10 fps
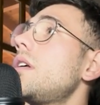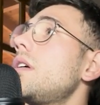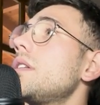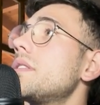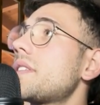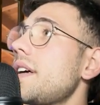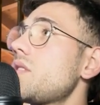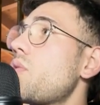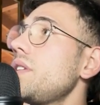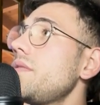in this case,
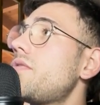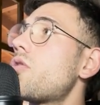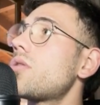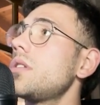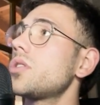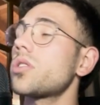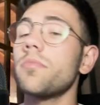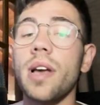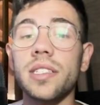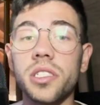waiting for some
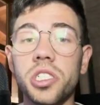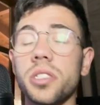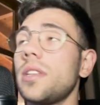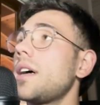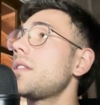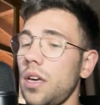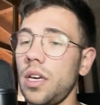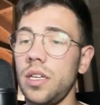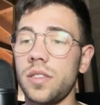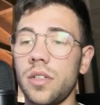message that
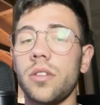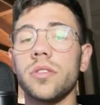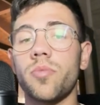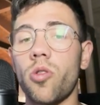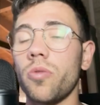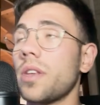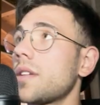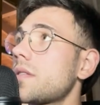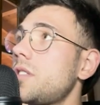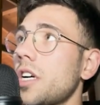is on the
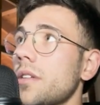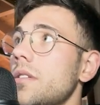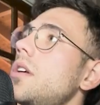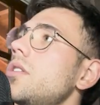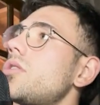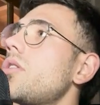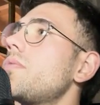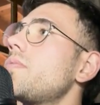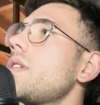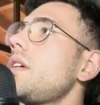broadcast channel. So
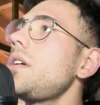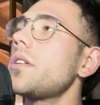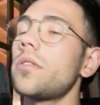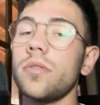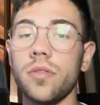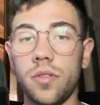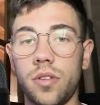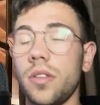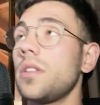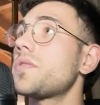here,
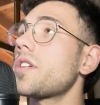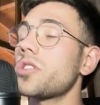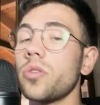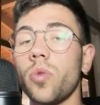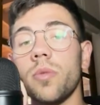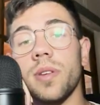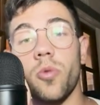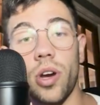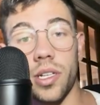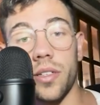this function will be
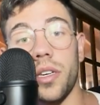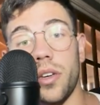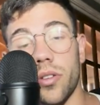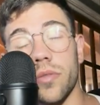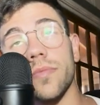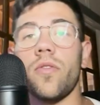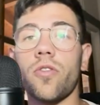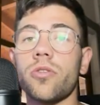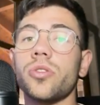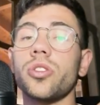waiting here
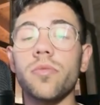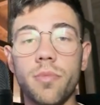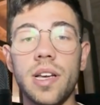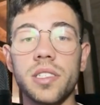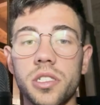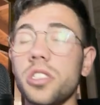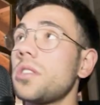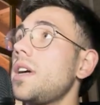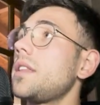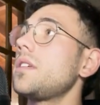for some message
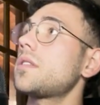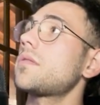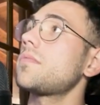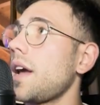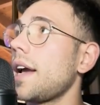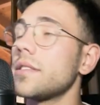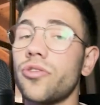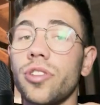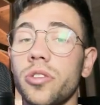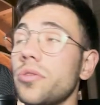that is
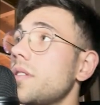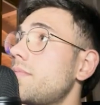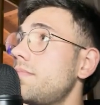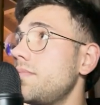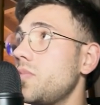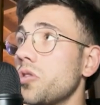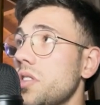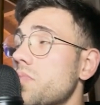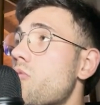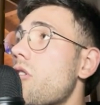entry to this
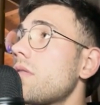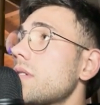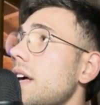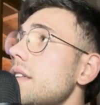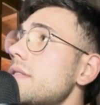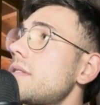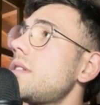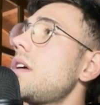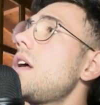broadcast.